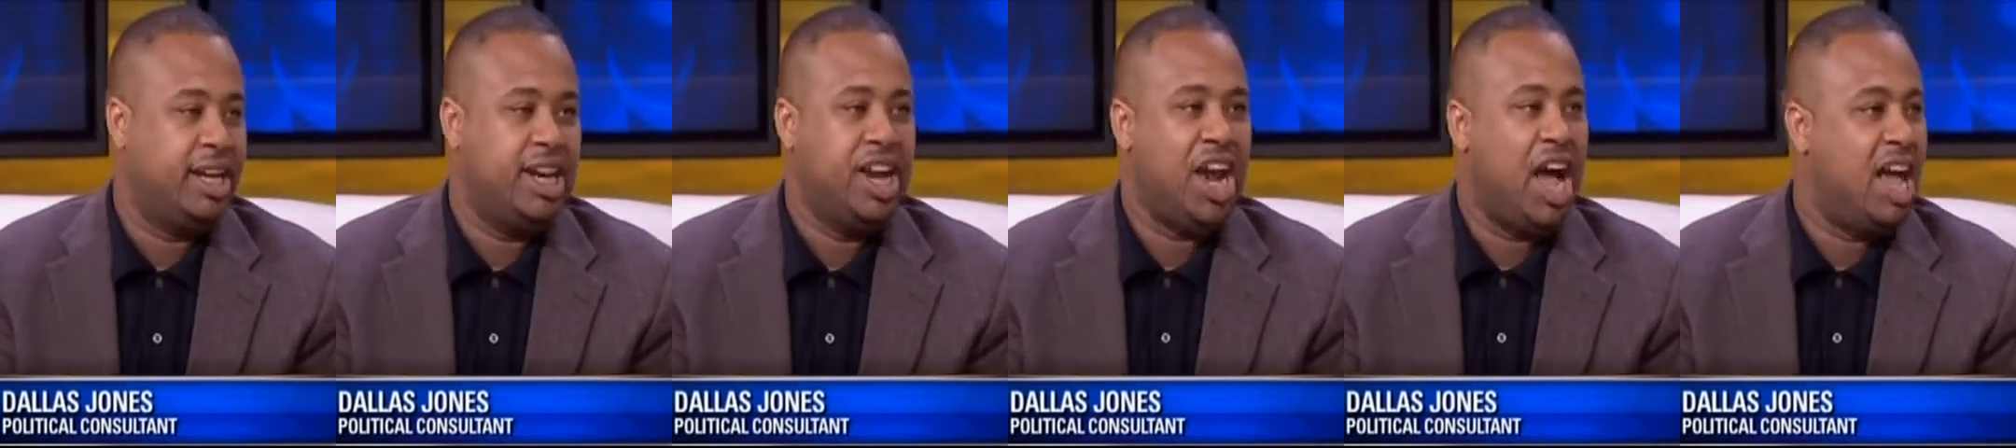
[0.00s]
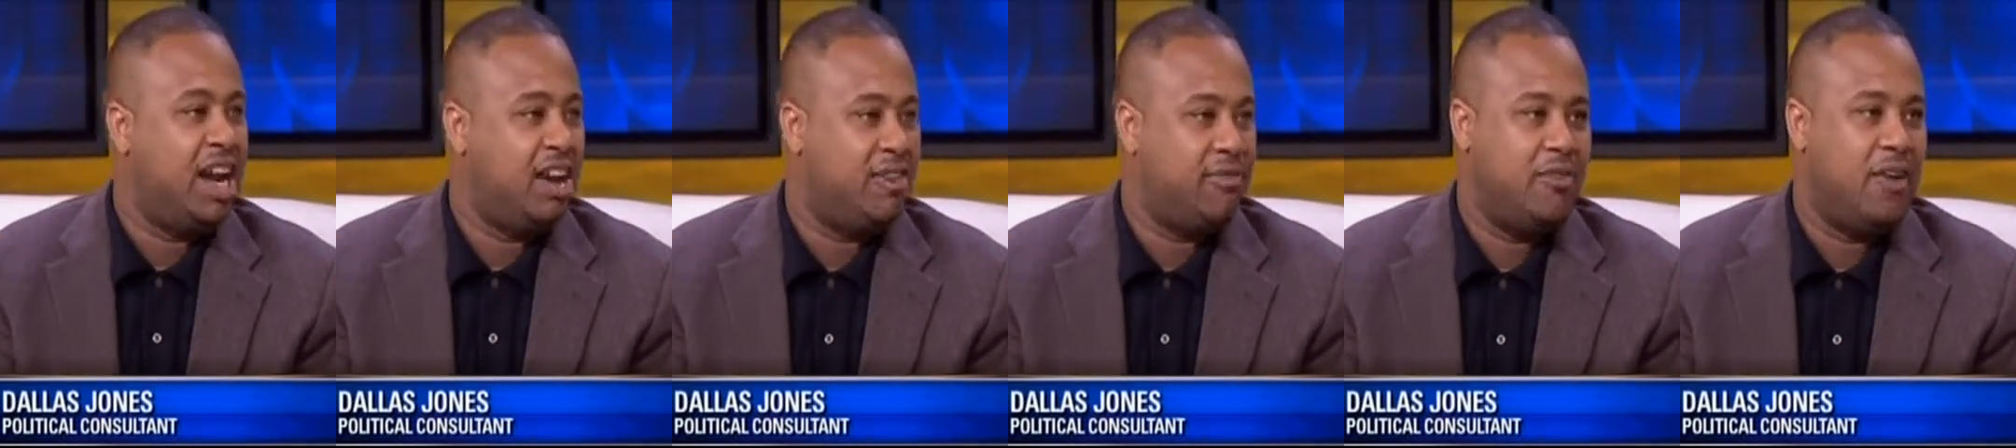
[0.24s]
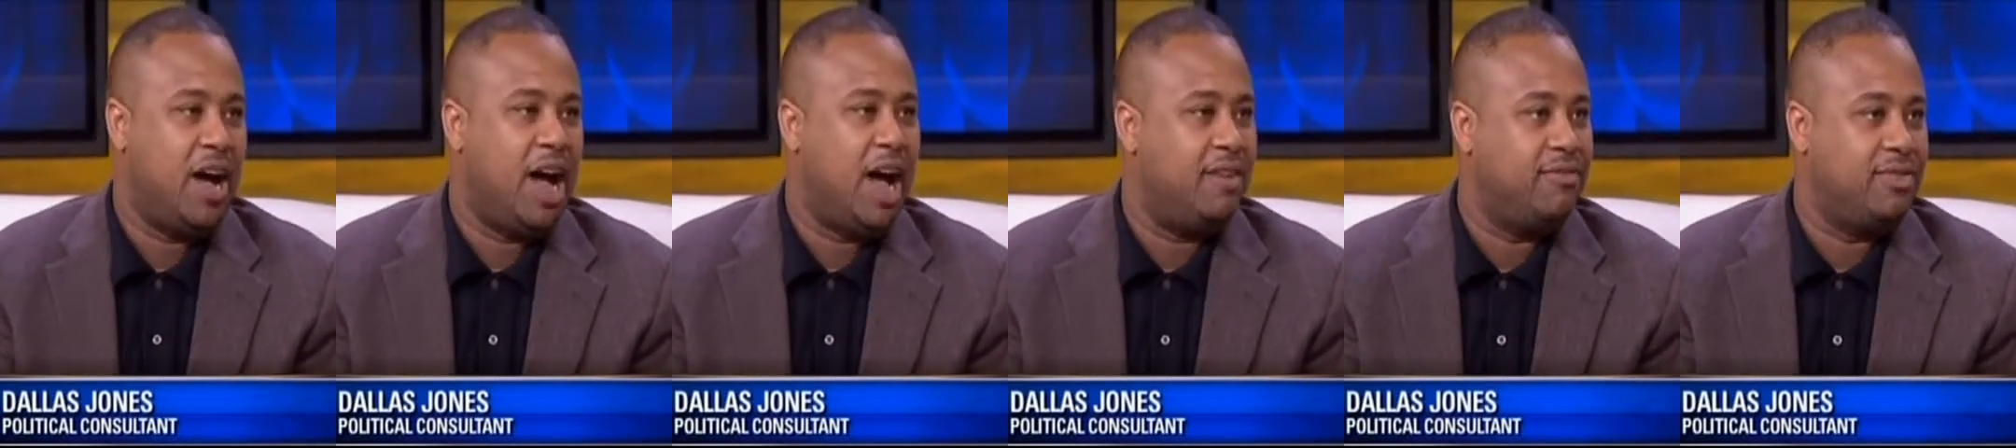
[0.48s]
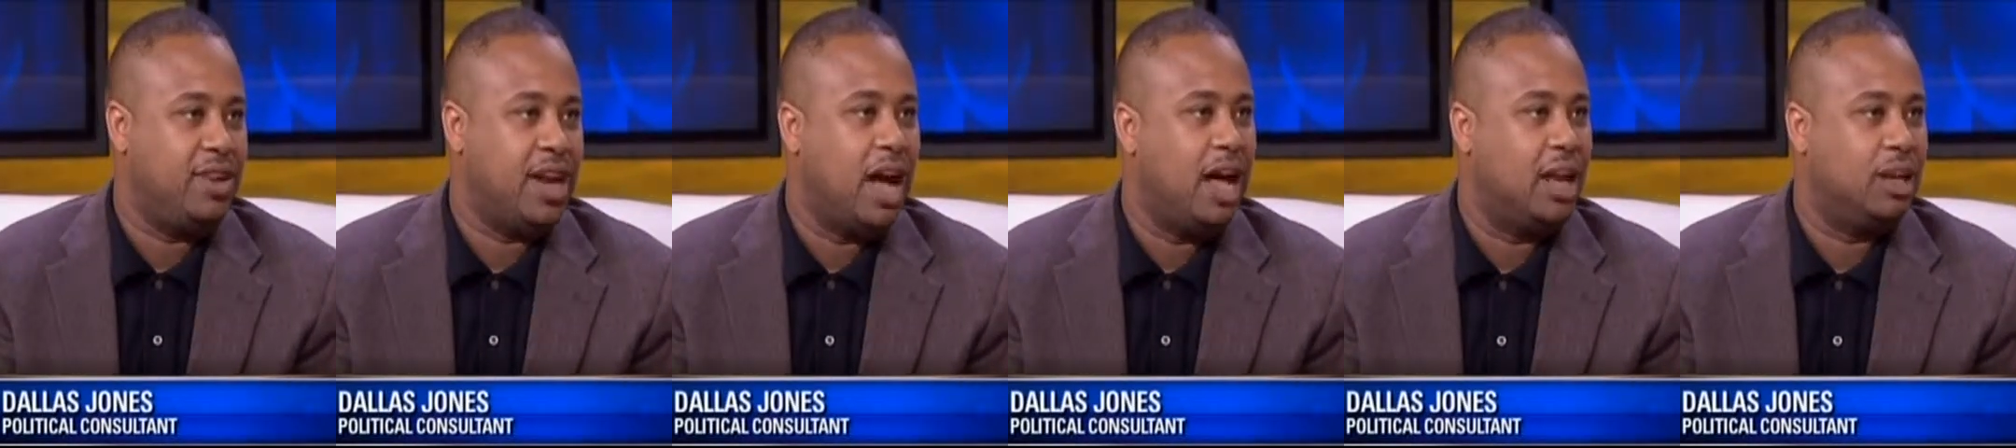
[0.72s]

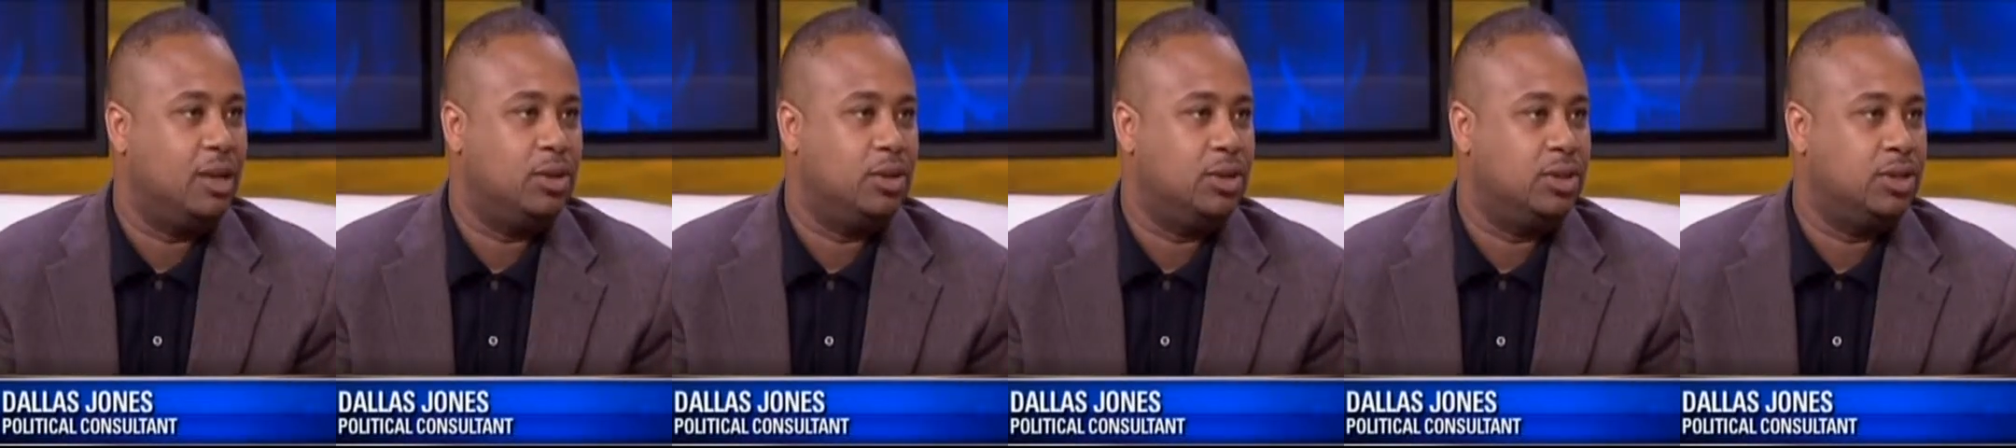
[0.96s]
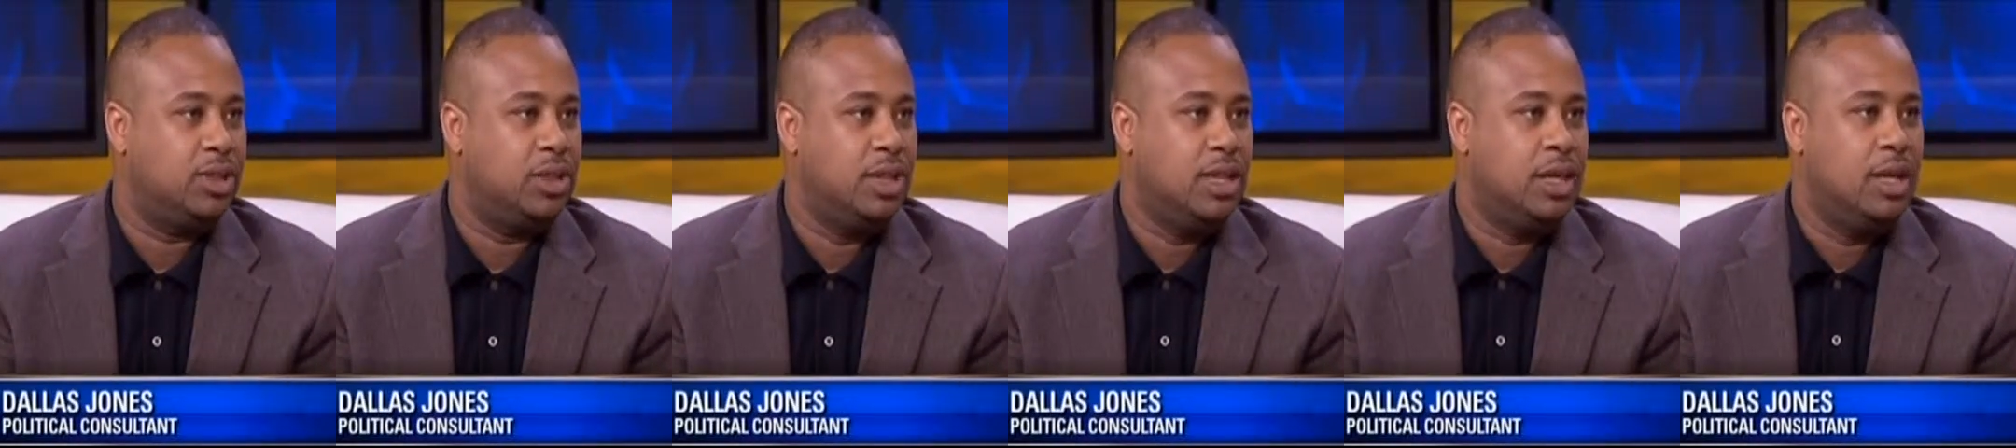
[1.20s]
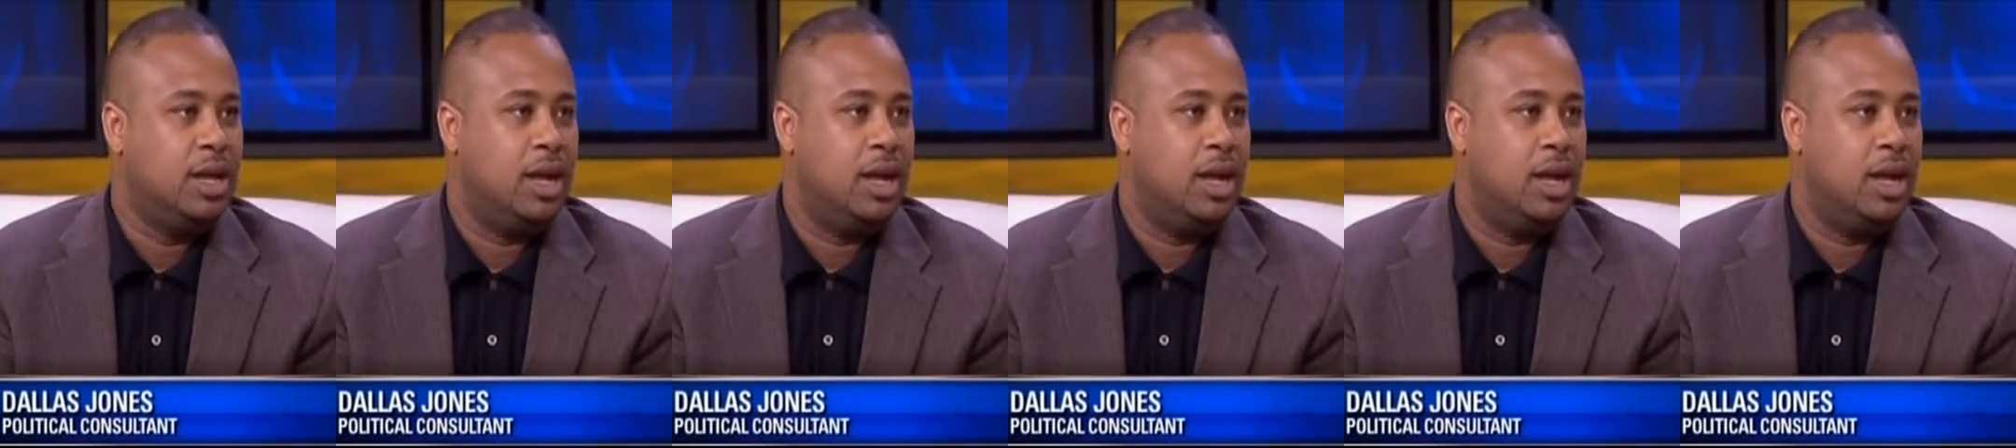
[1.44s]
$95